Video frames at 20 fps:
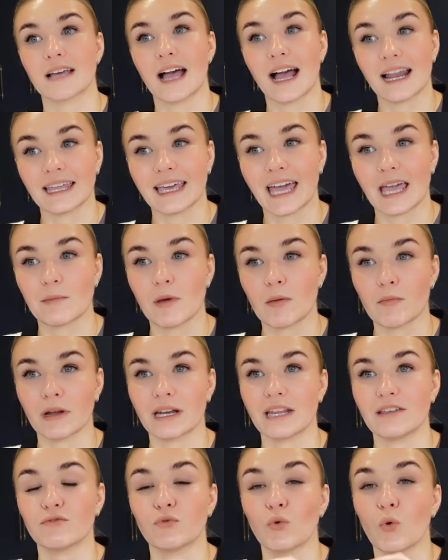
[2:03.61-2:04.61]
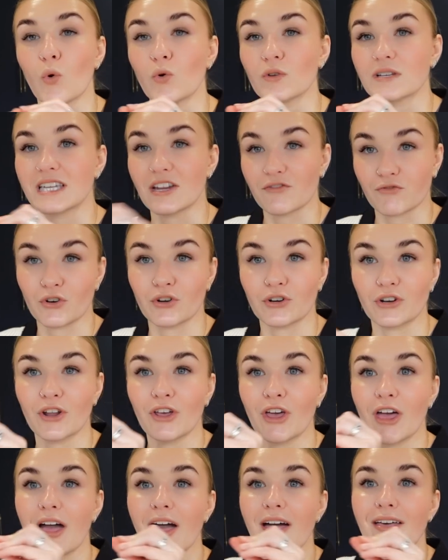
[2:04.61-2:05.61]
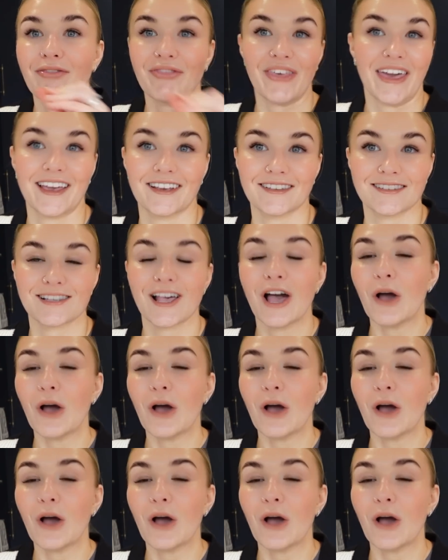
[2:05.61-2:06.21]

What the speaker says: allocate my money for different things,